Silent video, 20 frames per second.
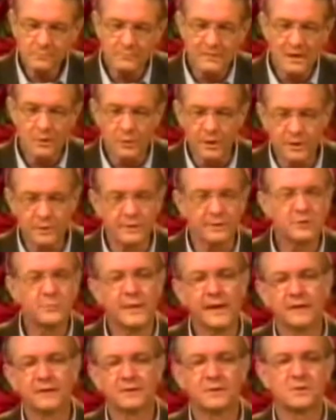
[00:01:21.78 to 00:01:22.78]
what you
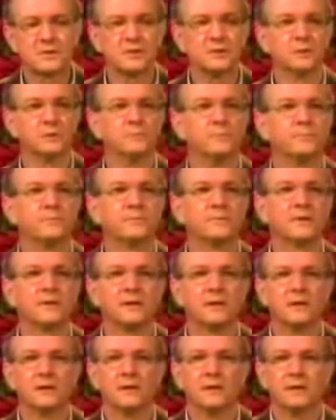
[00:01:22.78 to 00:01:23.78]
expect us to do,
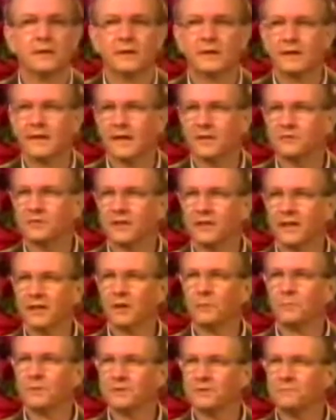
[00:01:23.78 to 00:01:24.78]
and ask you to
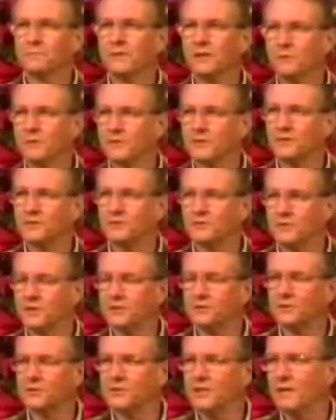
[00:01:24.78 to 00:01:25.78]
help us and be with us. In
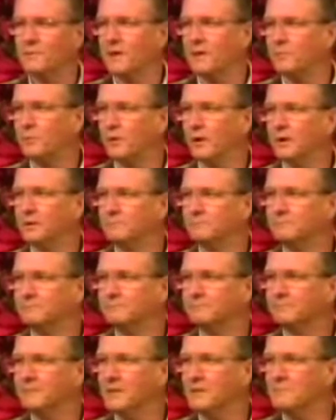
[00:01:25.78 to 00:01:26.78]
Jesus' name I pray.
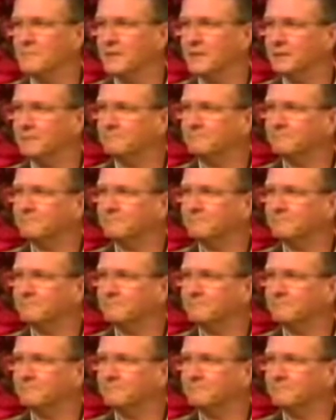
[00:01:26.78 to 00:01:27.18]
Amen.